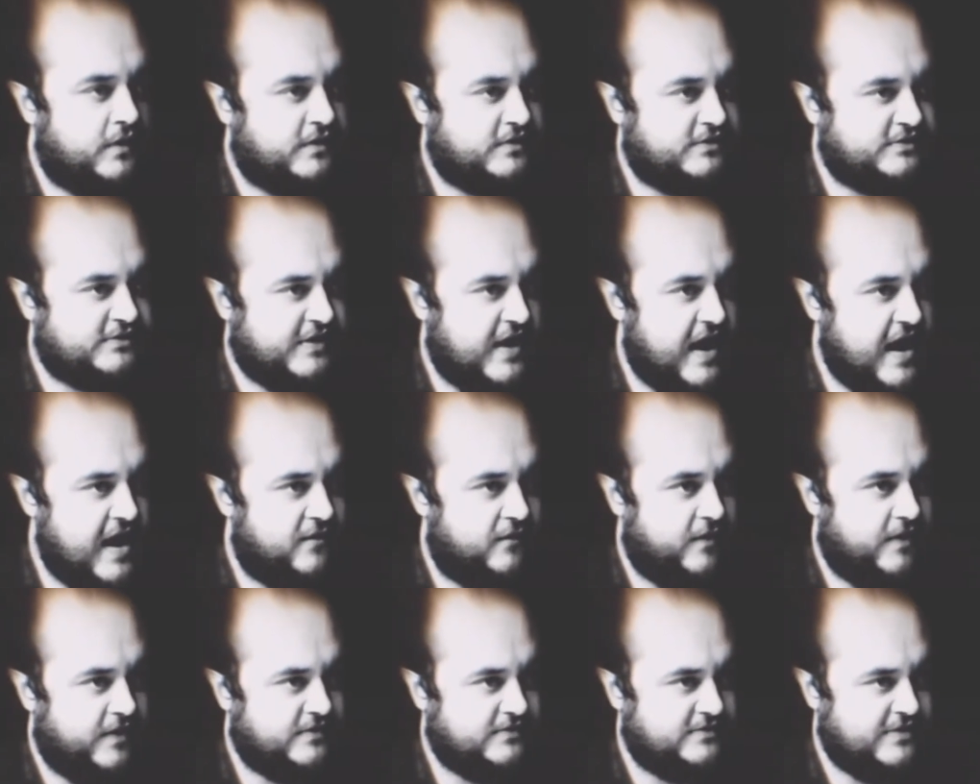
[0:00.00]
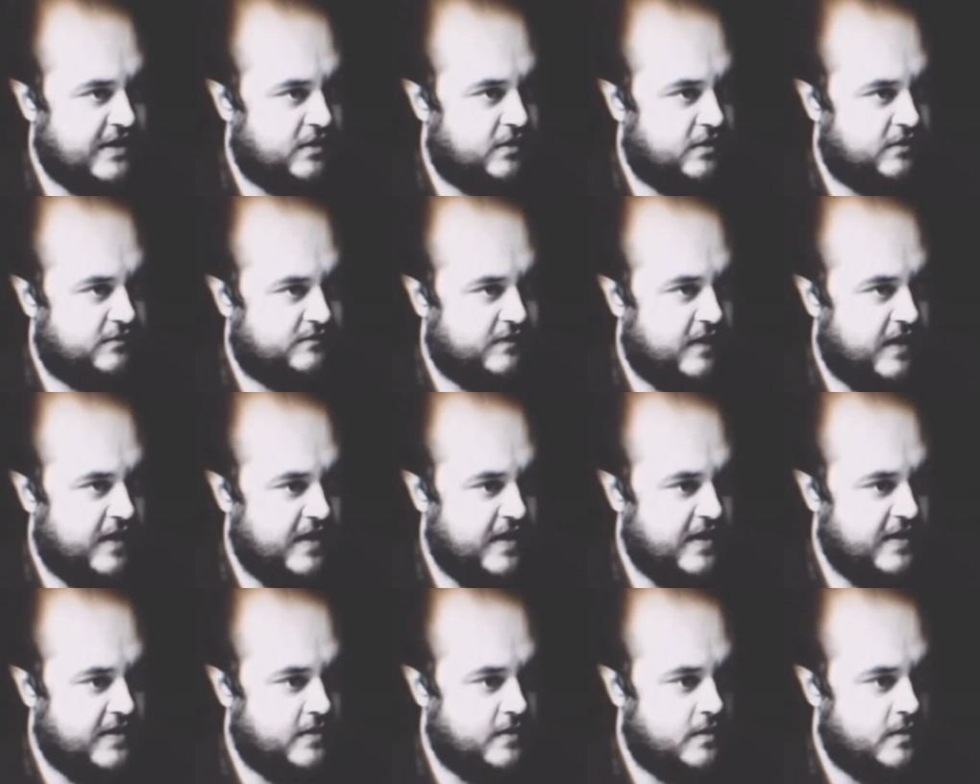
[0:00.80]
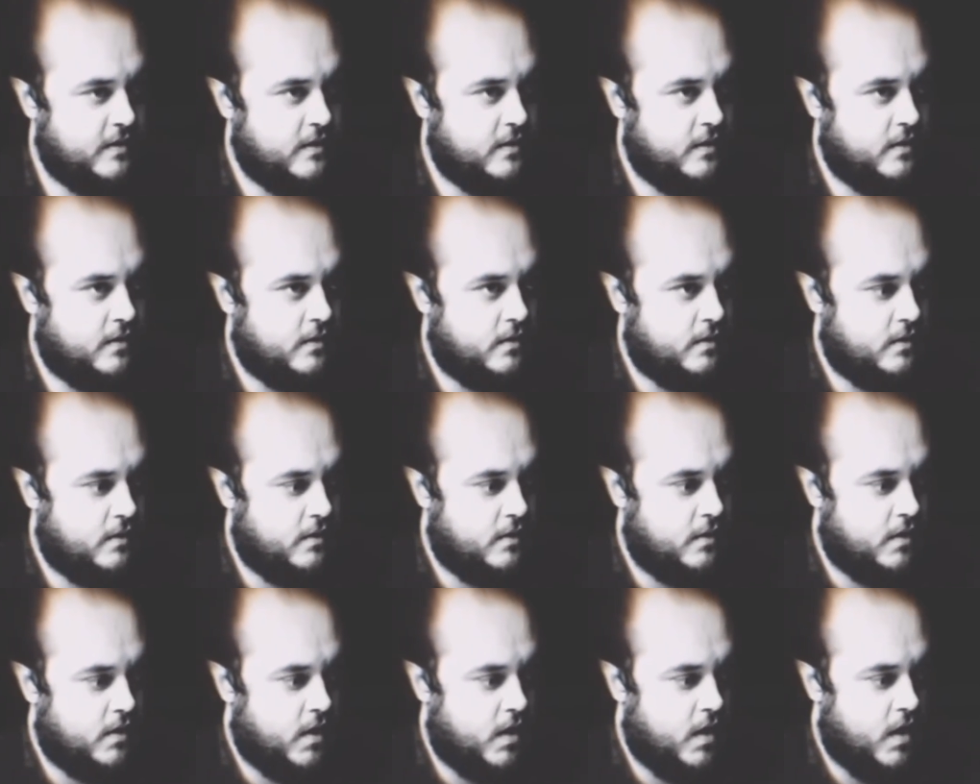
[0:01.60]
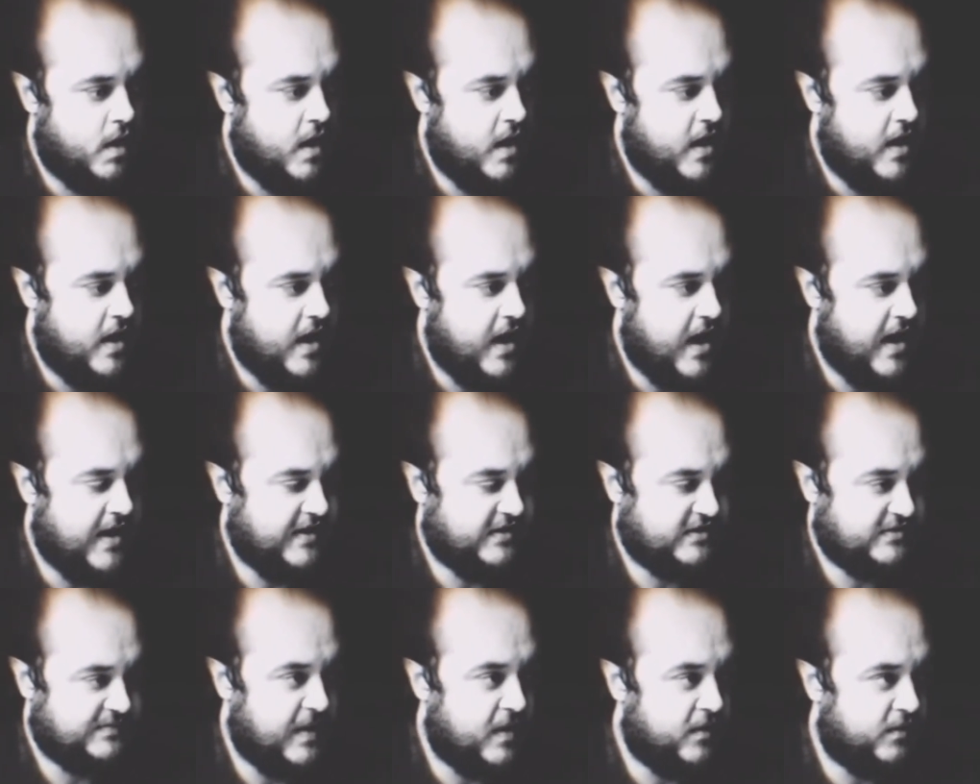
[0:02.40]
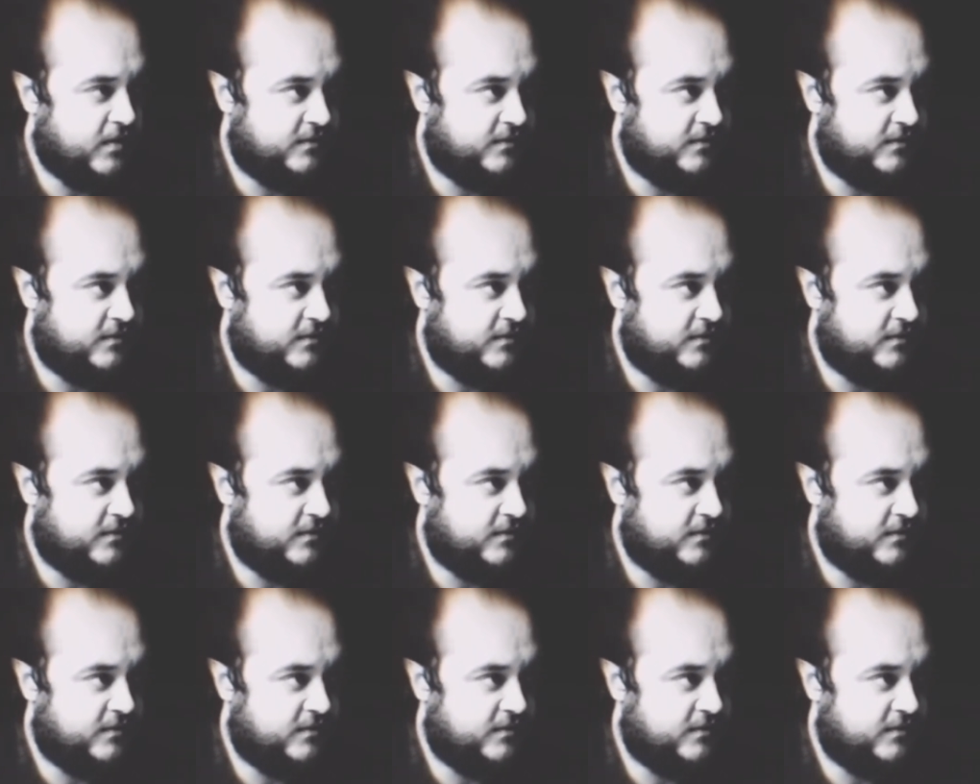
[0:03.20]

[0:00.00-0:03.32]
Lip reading: scary and terrifying. And it's about the